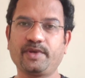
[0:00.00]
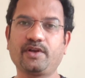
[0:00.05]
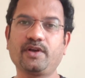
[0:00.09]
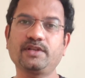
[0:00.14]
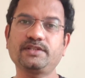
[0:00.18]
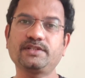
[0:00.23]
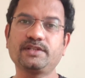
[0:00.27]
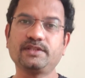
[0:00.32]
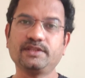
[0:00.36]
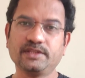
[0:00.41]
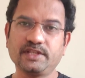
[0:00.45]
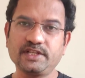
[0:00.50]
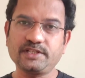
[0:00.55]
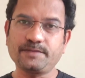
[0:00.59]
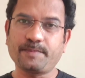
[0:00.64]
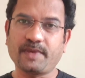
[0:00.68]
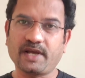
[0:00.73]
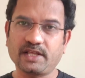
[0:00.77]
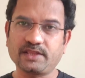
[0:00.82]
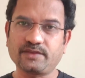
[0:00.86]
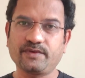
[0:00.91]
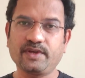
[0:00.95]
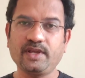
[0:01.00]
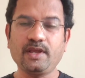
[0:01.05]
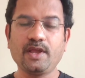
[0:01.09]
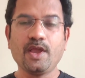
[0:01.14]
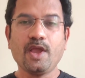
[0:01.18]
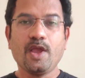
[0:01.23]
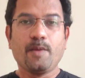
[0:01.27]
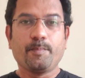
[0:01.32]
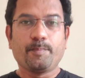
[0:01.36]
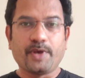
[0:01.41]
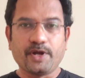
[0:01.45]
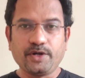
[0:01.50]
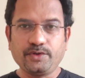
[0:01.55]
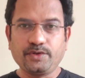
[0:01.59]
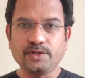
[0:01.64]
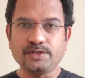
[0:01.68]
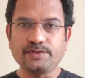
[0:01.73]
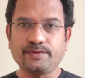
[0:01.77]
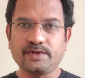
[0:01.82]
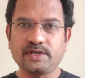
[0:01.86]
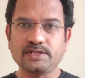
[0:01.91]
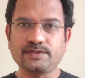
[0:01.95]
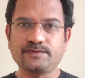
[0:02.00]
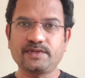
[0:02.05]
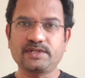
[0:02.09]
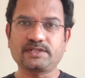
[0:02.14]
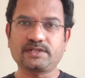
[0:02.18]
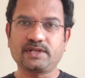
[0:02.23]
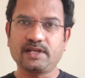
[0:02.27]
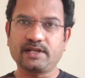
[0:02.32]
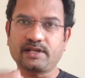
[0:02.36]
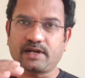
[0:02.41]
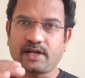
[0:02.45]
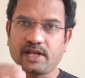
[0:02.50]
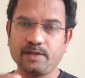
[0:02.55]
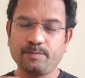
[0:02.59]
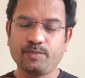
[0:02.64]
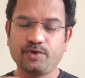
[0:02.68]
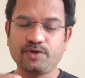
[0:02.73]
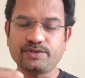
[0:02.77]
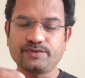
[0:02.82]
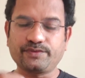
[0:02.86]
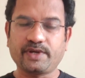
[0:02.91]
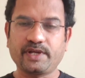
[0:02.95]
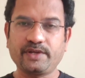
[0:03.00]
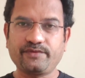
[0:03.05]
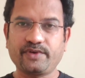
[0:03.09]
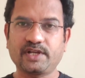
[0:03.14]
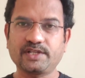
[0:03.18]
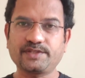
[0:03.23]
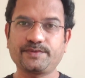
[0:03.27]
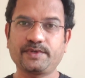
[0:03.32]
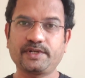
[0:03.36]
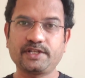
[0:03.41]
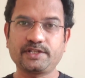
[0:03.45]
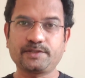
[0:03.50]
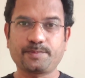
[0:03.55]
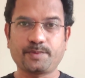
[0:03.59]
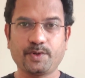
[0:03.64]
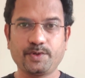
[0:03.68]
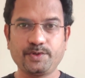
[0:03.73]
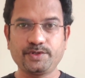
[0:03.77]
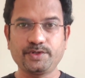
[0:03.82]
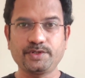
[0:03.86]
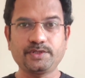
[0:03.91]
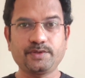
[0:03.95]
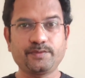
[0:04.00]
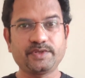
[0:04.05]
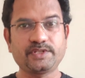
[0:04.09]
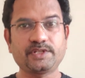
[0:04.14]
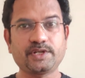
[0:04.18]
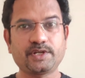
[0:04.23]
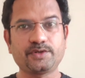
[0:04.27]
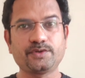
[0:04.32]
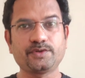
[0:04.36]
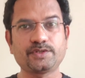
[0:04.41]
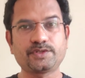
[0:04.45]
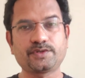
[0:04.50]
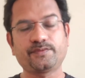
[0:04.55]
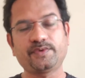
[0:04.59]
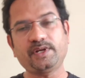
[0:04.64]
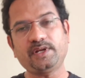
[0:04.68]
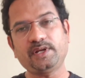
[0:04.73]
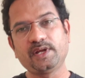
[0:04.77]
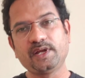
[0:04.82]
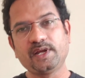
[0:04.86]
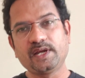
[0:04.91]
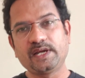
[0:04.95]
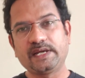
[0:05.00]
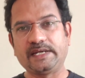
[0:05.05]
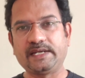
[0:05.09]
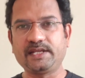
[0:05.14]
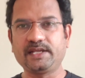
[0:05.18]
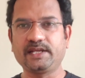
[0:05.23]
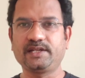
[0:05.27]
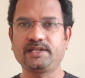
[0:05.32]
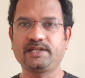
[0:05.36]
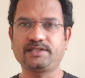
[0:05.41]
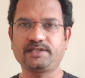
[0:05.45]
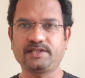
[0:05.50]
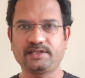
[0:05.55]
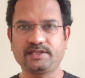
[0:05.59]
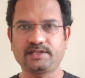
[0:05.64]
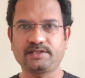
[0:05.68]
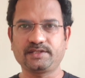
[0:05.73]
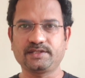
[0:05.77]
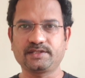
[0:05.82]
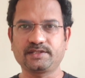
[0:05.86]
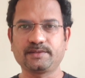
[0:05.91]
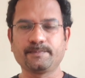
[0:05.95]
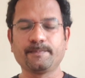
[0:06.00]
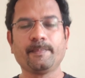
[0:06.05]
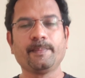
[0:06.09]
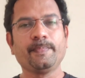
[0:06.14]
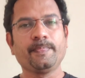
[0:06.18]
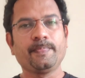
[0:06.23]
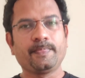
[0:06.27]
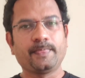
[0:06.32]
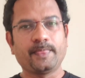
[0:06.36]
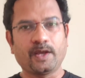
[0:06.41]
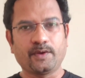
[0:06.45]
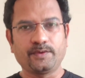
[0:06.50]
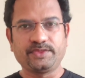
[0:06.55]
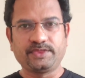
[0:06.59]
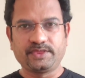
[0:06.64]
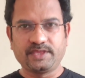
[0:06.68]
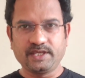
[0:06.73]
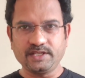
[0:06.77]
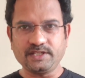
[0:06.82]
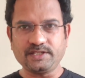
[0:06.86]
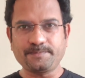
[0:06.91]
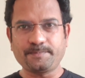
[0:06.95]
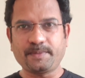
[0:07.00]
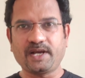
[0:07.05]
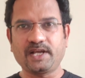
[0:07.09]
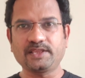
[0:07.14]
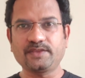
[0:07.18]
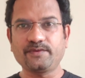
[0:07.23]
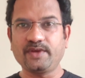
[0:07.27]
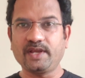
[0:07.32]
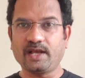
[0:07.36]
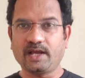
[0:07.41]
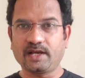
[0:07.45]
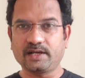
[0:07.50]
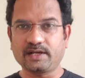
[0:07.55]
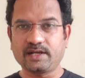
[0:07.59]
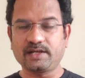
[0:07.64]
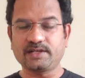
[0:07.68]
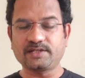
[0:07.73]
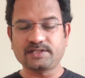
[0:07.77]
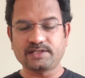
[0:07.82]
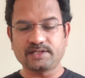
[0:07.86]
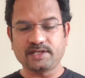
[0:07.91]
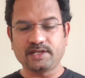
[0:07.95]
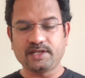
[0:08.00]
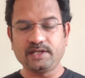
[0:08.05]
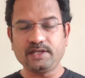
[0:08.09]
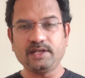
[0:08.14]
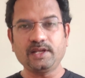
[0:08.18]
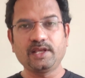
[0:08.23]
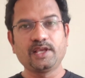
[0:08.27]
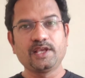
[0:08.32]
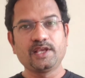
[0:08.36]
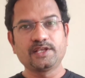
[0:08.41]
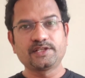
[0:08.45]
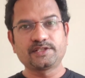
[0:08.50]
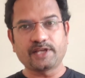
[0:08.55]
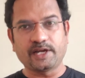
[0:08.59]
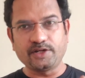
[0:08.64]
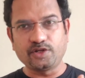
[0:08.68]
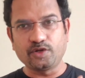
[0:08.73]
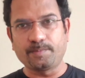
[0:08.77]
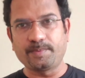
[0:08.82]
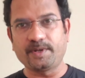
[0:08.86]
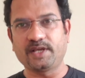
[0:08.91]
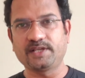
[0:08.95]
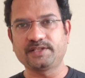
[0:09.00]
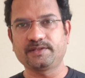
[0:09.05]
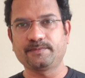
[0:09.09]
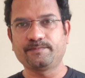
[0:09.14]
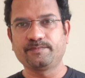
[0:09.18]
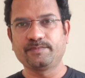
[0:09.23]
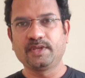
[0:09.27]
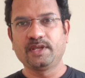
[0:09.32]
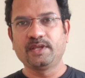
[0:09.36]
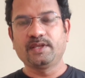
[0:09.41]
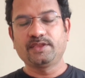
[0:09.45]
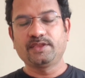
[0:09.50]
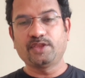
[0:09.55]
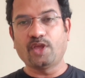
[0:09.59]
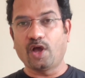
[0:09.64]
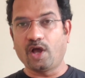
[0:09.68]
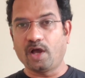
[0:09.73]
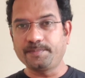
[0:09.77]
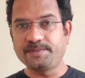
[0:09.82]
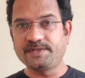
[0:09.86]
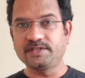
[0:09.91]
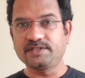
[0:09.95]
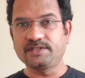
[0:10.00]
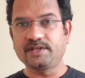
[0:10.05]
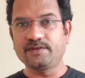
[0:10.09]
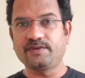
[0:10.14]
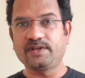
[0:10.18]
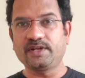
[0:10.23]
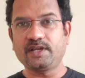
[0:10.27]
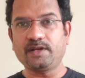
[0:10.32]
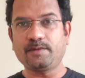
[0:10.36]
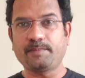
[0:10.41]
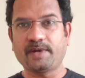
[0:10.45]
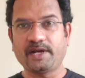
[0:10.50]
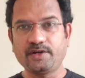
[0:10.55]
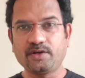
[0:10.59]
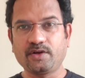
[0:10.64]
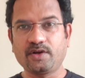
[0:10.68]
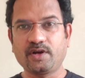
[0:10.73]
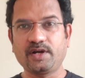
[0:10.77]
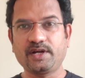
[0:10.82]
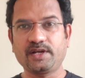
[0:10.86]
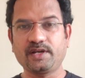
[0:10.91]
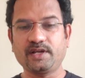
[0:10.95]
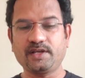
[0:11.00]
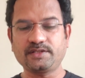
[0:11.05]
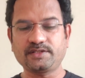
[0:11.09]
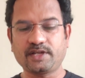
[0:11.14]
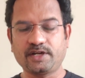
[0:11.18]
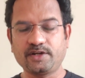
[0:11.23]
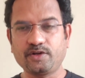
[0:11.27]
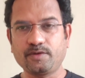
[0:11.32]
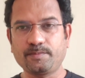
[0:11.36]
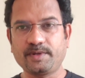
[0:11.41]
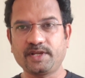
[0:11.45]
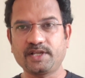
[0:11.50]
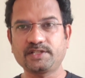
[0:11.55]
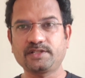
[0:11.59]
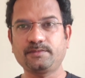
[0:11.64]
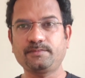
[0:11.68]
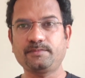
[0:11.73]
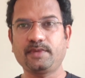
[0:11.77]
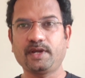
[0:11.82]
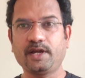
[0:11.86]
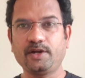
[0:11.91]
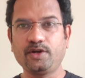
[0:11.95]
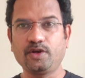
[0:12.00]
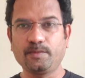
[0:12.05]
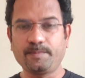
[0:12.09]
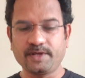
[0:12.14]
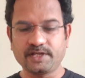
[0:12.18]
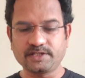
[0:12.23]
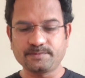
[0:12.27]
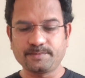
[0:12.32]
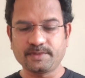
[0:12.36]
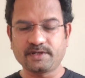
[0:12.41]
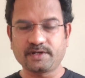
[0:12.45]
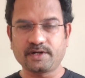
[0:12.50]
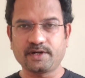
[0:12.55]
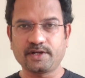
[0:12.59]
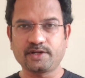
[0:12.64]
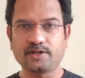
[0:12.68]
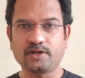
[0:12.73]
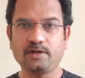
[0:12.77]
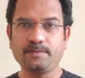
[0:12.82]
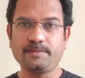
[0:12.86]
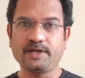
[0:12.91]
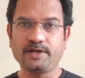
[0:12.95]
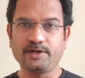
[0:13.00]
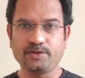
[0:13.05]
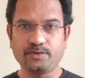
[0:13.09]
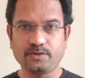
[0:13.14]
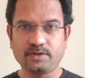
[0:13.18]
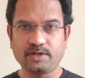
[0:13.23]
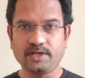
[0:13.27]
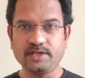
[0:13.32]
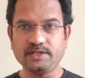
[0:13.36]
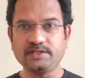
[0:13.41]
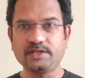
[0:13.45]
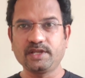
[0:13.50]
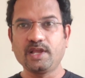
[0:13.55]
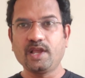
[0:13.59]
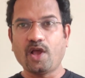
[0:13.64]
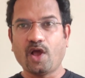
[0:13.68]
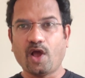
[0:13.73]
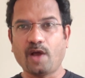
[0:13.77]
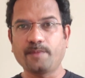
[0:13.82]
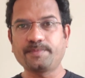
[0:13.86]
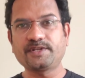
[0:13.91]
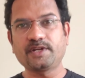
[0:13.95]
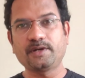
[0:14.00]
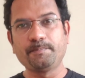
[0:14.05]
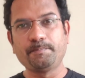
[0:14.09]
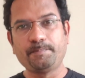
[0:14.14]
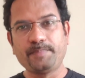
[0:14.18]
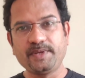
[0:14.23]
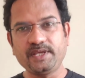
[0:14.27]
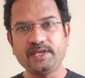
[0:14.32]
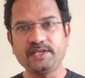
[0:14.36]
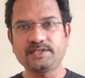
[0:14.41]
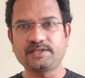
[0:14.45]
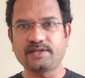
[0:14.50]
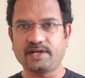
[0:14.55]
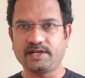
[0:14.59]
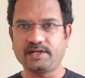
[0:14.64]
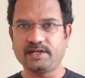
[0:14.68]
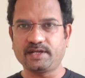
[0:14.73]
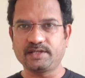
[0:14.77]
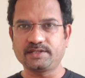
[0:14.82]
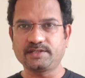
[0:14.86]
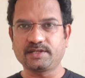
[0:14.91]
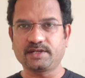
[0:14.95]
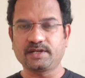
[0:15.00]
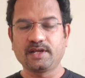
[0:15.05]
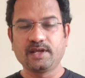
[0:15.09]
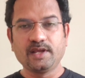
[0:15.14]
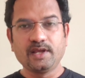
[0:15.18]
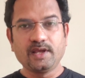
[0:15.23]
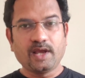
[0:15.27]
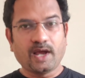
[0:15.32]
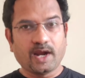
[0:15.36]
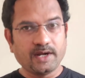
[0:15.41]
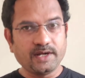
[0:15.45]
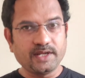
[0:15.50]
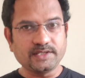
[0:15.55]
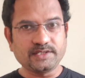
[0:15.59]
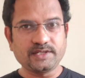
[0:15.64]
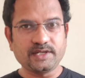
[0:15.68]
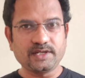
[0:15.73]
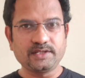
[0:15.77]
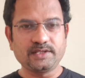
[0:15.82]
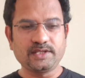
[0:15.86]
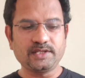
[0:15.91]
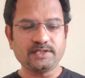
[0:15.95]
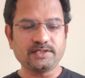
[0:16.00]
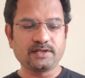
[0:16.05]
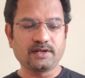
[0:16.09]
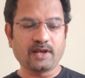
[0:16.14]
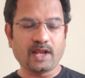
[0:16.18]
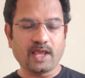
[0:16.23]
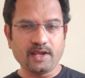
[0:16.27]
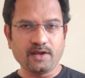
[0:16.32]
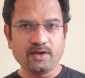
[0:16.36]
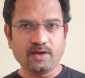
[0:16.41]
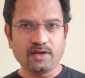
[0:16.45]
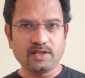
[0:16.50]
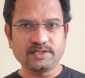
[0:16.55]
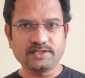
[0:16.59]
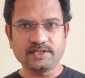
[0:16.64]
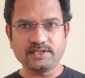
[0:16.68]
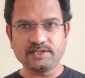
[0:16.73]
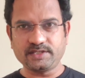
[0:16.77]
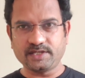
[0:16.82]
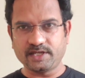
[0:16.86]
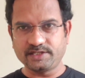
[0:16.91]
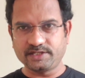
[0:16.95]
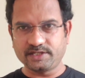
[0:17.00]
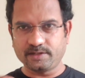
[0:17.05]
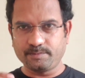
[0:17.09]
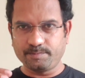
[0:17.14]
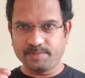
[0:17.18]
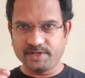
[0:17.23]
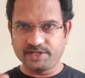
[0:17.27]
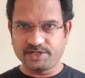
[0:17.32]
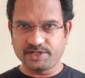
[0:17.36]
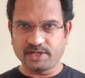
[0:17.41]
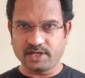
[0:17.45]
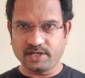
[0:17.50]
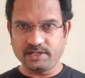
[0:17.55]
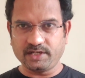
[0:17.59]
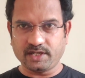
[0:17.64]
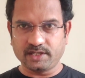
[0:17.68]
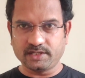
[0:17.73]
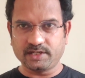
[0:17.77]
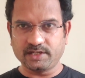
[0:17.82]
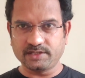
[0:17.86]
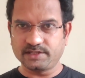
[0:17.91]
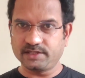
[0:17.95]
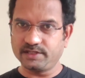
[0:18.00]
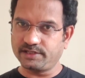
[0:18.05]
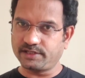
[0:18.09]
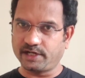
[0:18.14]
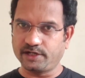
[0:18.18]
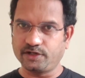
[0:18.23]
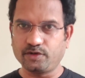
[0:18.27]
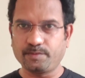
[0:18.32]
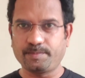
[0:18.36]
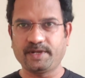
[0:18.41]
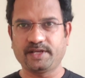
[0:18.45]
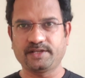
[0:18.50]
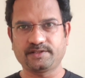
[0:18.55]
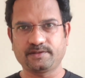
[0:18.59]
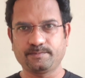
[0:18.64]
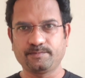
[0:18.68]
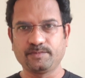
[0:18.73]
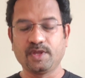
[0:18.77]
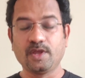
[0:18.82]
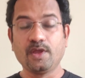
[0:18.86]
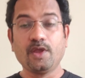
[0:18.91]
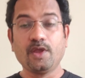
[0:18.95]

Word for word: because in this pathway, pentose phosphates like ribose 5-phosphate is produced which are used for DNA synthesis. Now this pathway occurs in cytoplasm. The options given are mitochondria, cytoplasm, endoplasmic reticulum and nucleus. Option B is right answer. Understand this glycolysis HMP shunt occurs in cytoplasm.